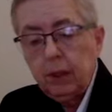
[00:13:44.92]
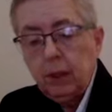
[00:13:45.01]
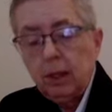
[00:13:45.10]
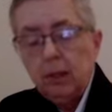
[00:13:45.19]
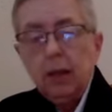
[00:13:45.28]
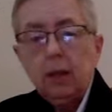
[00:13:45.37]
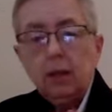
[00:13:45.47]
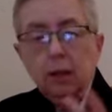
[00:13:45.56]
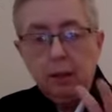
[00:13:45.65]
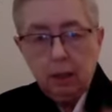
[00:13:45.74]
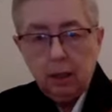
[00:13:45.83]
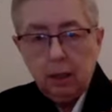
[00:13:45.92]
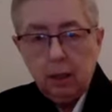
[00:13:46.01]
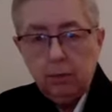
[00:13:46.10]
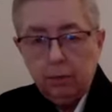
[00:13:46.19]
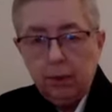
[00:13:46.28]
Again, the
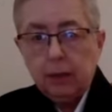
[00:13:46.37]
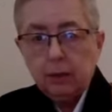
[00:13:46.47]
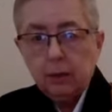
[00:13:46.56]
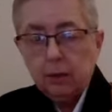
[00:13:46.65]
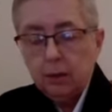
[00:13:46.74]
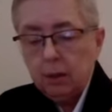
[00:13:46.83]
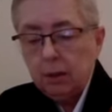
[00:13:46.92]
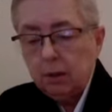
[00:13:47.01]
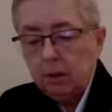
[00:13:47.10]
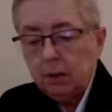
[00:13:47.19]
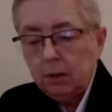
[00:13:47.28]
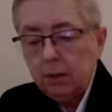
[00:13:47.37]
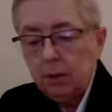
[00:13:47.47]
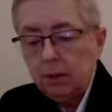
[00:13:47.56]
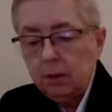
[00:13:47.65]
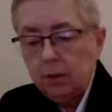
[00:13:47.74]
key factor here
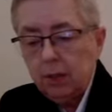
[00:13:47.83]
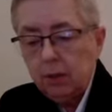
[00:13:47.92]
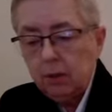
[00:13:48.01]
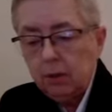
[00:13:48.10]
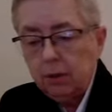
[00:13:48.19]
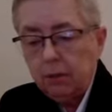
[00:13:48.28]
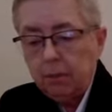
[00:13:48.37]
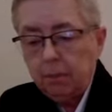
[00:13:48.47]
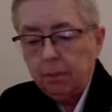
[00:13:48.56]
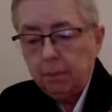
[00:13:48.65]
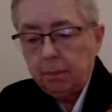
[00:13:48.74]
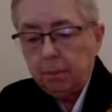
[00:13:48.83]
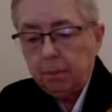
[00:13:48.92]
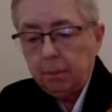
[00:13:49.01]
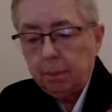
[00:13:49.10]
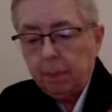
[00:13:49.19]
is intention.
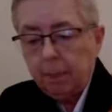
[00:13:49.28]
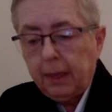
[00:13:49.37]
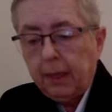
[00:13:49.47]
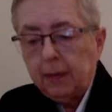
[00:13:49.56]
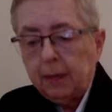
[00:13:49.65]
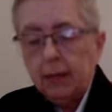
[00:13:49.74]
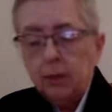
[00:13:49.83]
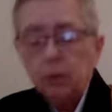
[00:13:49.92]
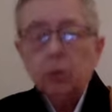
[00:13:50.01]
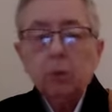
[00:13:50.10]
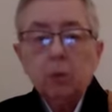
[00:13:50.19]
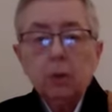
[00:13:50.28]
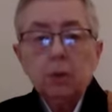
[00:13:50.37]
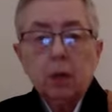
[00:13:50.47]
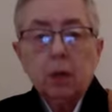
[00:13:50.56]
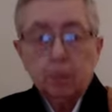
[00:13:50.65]
And that too
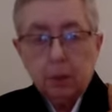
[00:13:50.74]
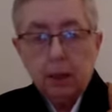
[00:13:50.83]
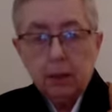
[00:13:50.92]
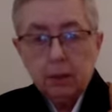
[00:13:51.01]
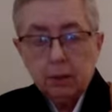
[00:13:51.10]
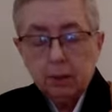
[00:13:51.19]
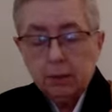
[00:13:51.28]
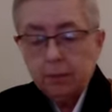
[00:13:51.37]
is complex.